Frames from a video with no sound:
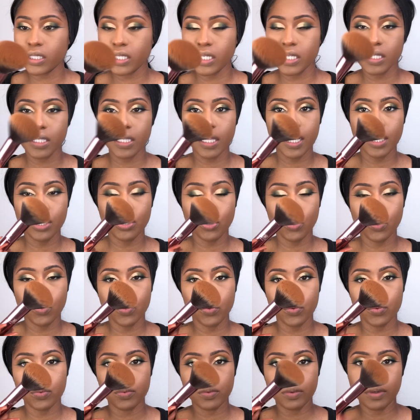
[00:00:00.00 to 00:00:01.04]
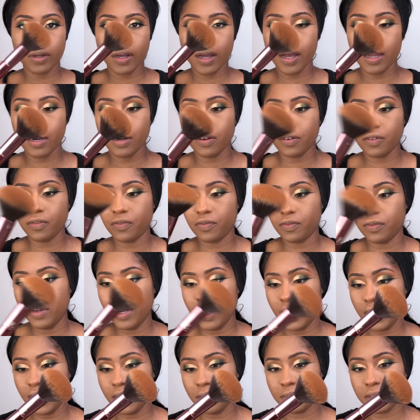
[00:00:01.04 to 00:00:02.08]
It's like no kind of
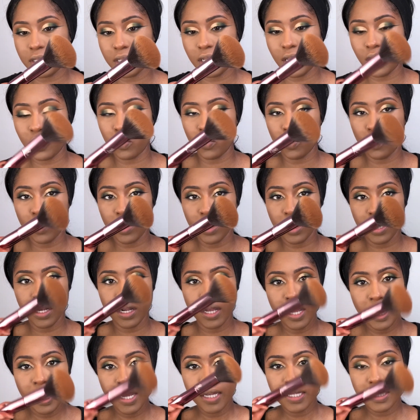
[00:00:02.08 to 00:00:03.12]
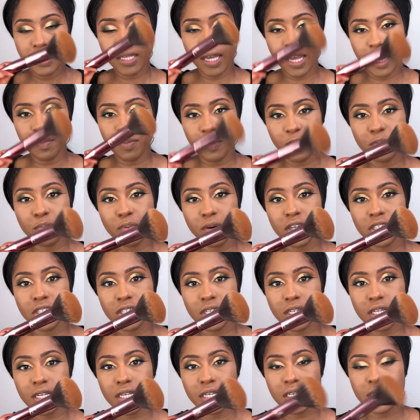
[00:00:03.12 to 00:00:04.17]
name to like what type of brush
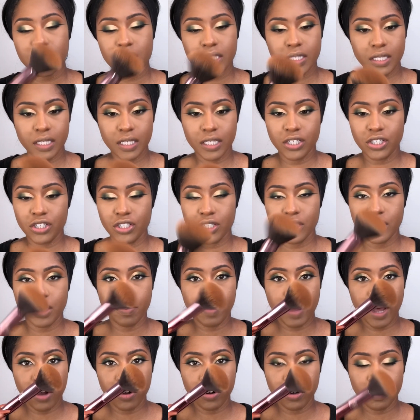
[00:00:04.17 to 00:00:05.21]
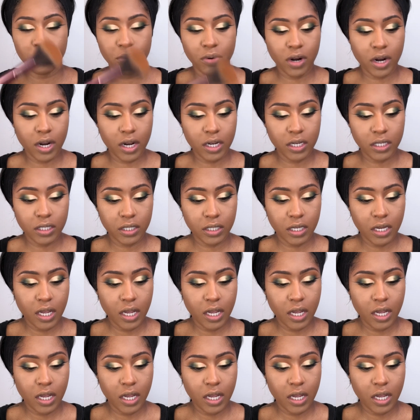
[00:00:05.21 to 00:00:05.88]
it is. It's just a powder brush,